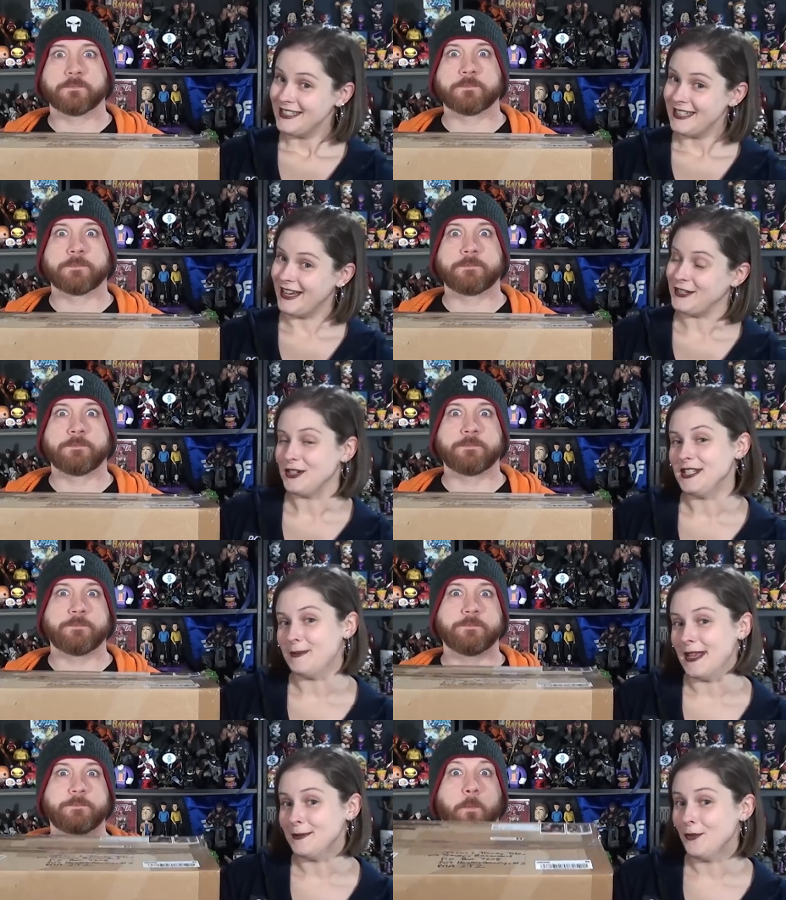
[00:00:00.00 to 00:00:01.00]
Speaker 1: Today on
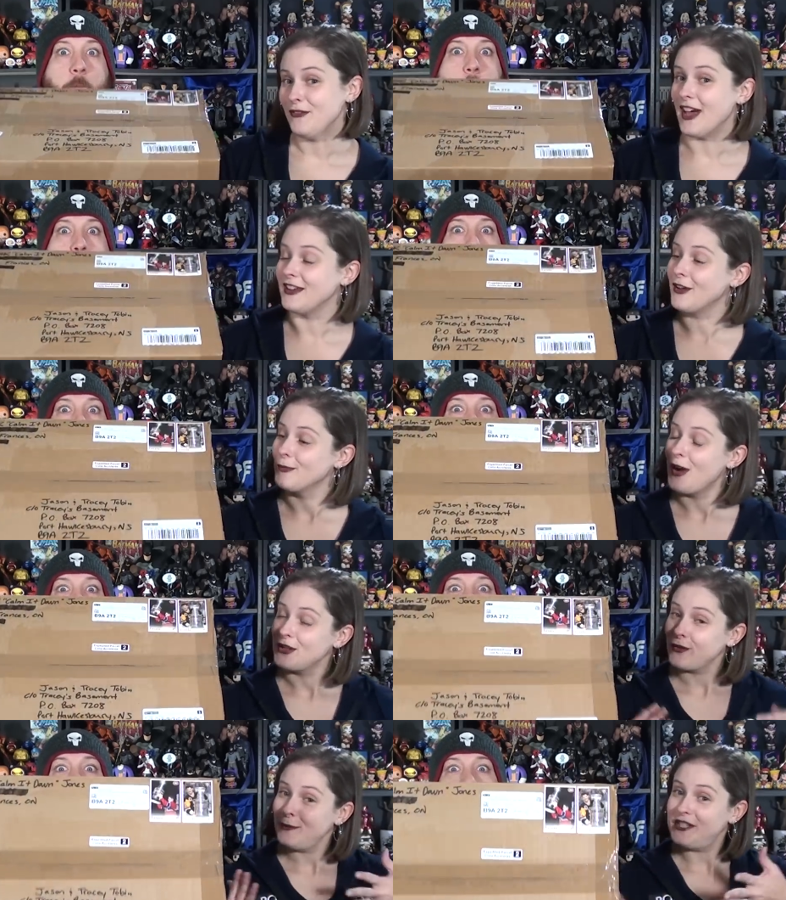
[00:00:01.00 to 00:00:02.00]
Tracey's Basement, we've got another box from